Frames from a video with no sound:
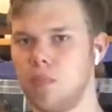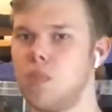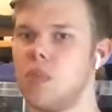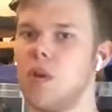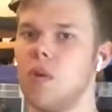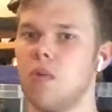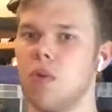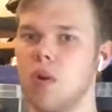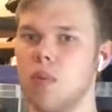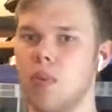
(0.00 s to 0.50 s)

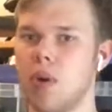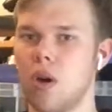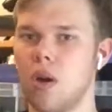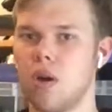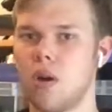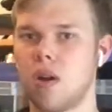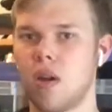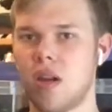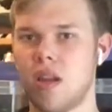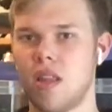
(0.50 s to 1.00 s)
they were
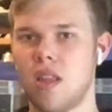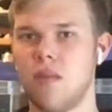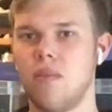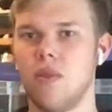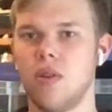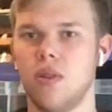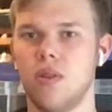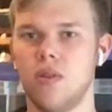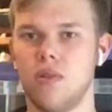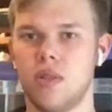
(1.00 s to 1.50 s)
apart and they've
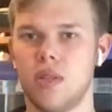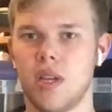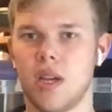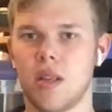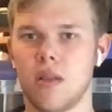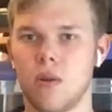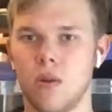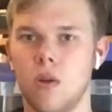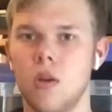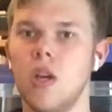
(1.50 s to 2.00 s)
been glued
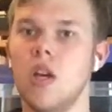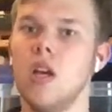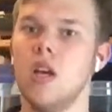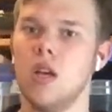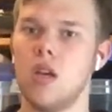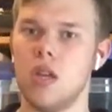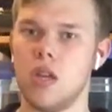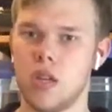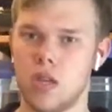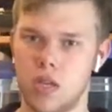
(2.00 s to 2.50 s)
together.
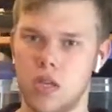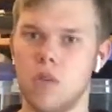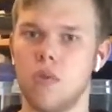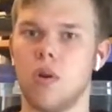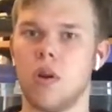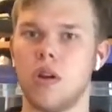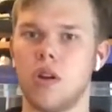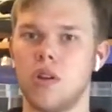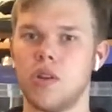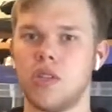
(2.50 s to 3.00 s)
You
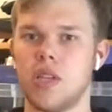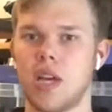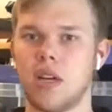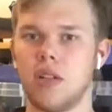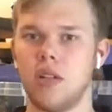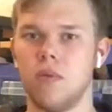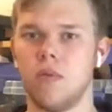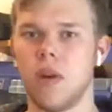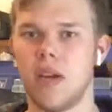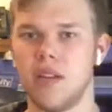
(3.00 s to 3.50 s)
are
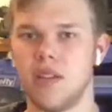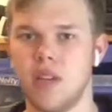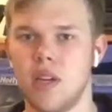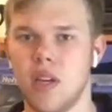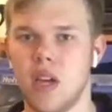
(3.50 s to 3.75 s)
exactly right.